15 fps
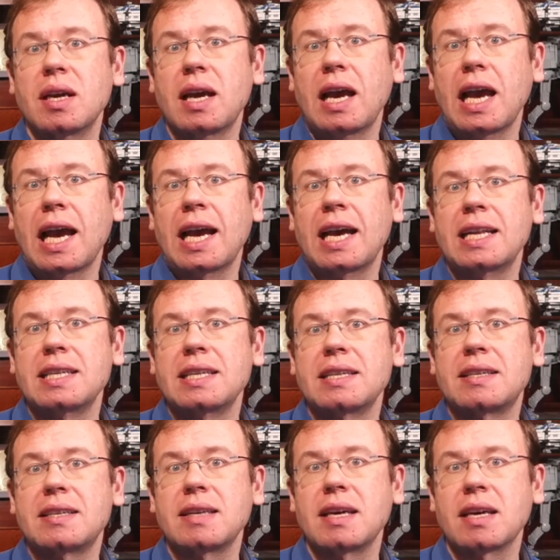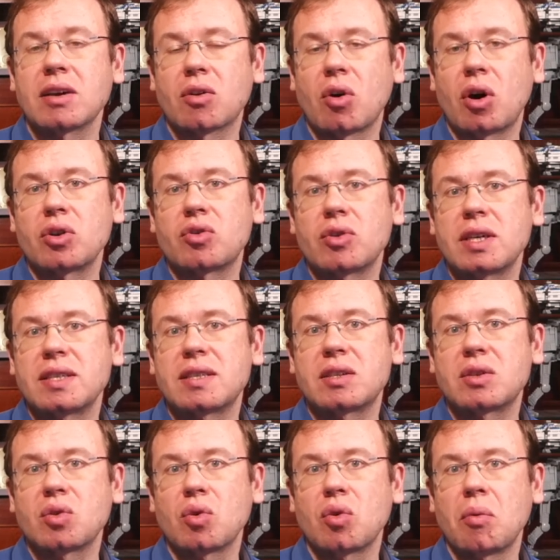And in
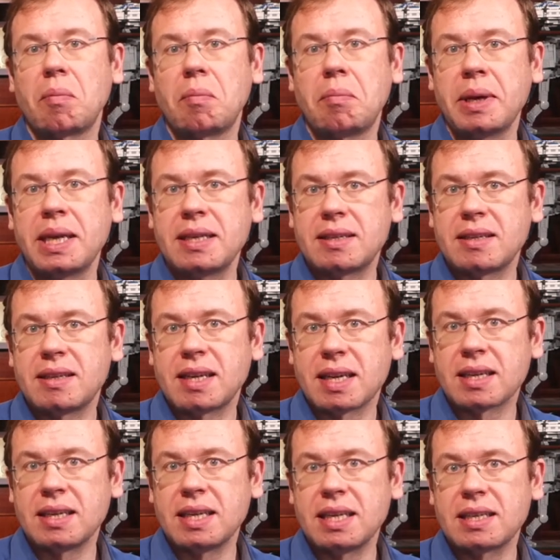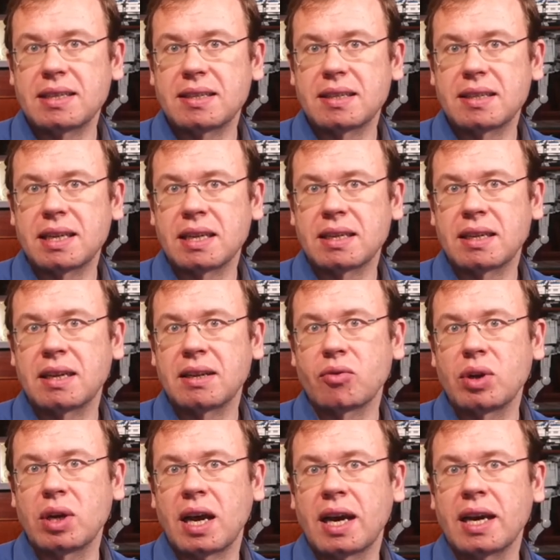contrast to bint techniques that then
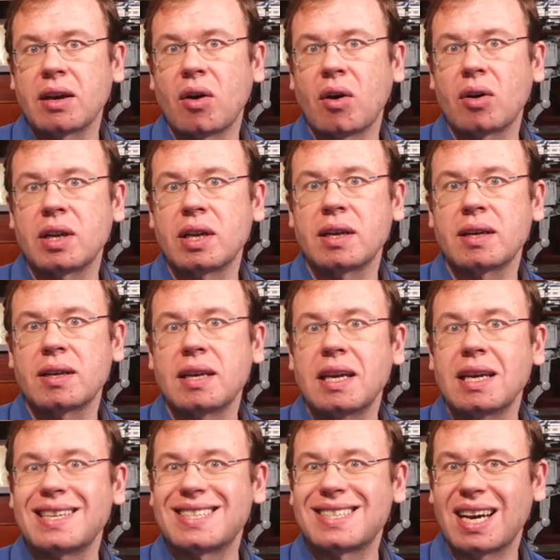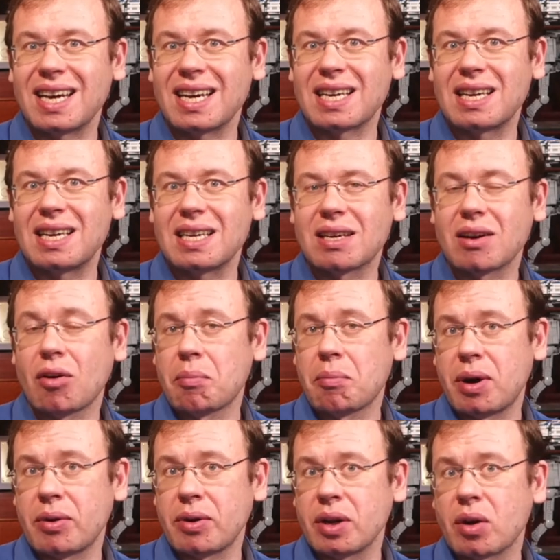rely on a cyclic or
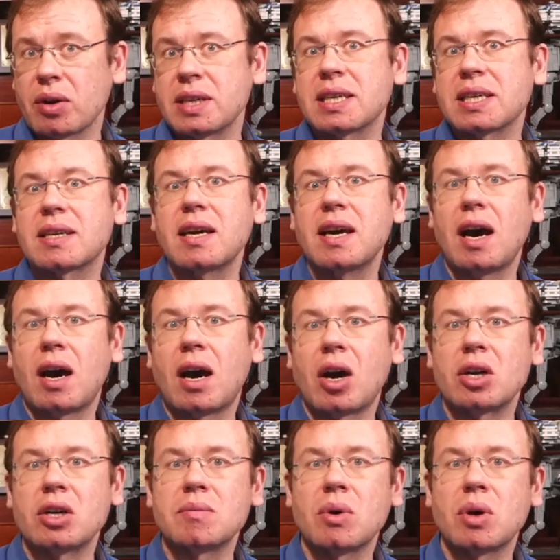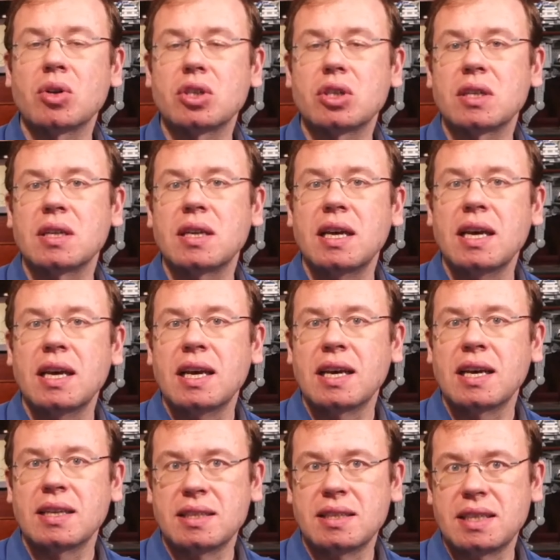periodic heart motion,
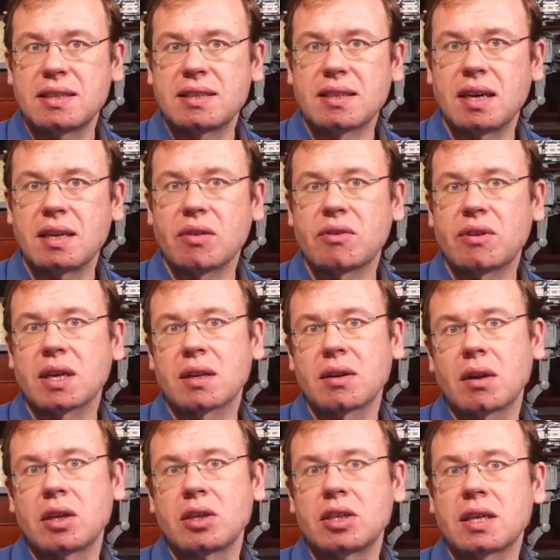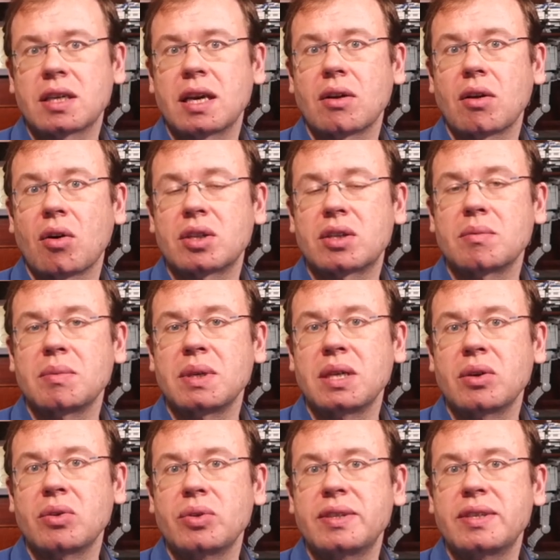this kind of technology can also be
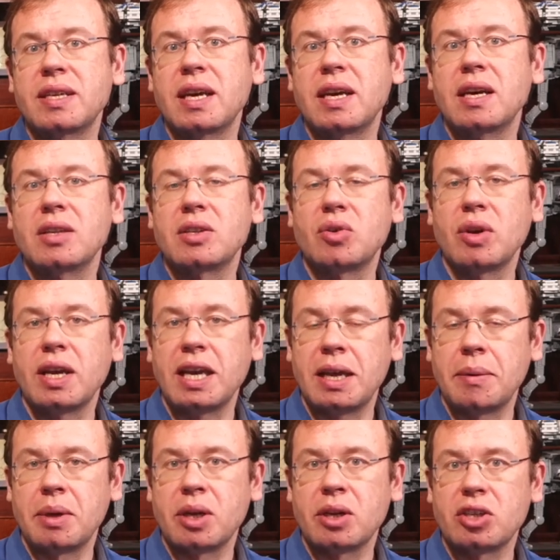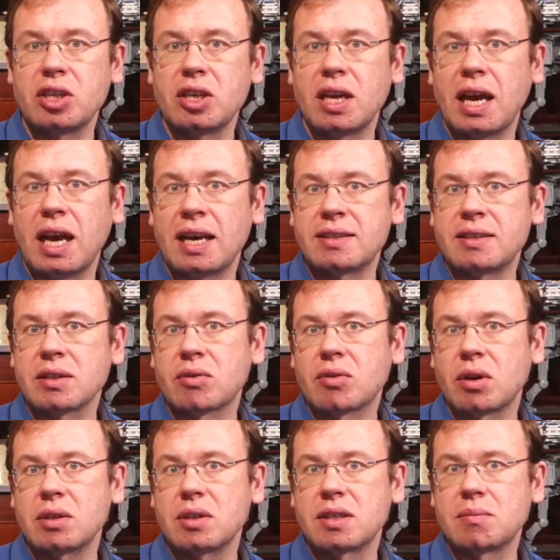used to image
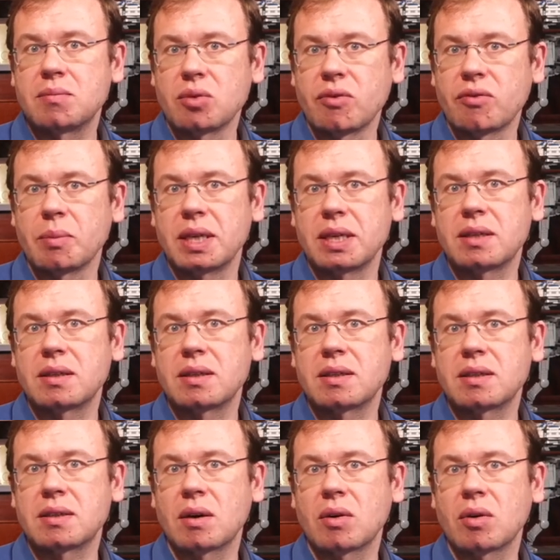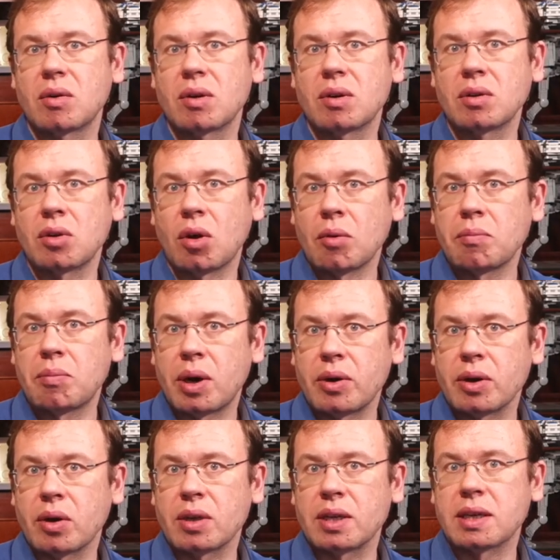asynchronous movement, so
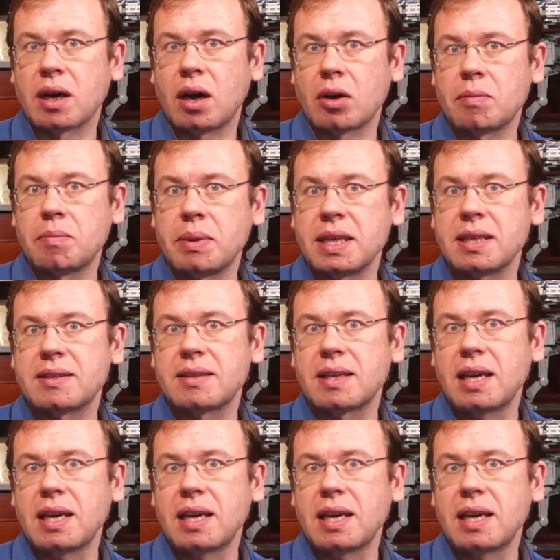non-periodic heartbeats.